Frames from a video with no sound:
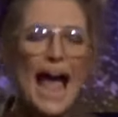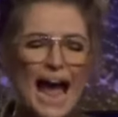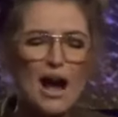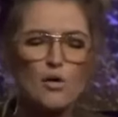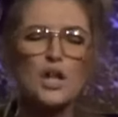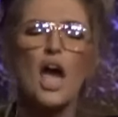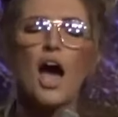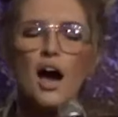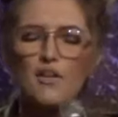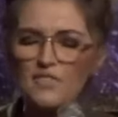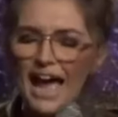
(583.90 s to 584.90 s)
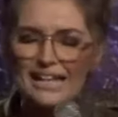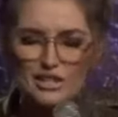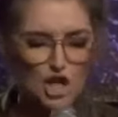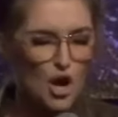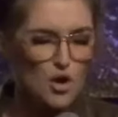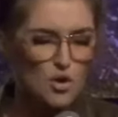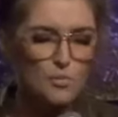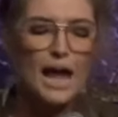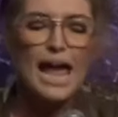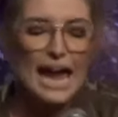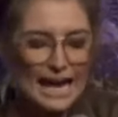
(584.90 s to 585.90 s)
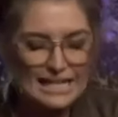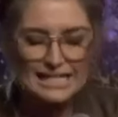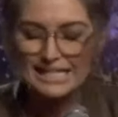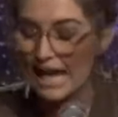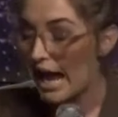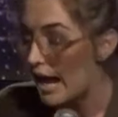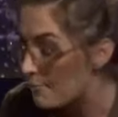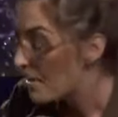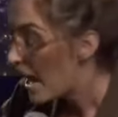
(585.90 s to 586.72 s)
out of that tomb, he said